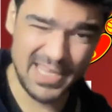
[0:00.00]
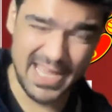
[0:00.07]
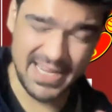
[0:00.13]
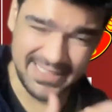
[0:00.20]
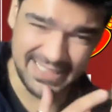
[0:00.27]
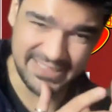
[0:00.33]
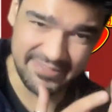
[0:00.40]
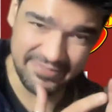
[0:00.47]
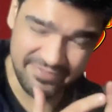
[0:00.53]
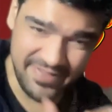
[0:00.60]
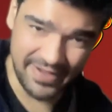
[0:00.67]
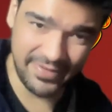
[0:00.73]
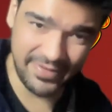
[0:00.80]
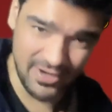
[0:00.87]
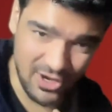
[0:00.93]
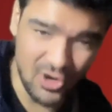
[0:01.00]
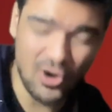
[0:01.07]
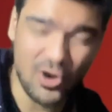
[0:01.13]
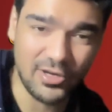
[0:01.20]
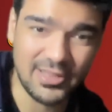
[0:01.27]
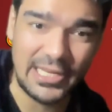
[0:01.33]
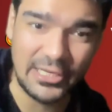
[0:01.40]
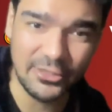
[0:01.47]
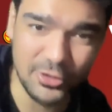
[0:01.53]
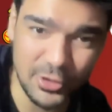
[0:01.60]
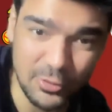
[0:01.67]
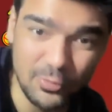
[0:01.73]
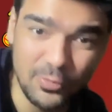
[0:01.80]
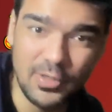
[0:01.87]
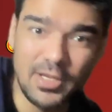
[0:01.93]
And that's a very hard thing to
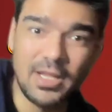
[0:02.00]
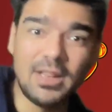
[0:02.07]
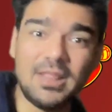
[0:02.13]
do.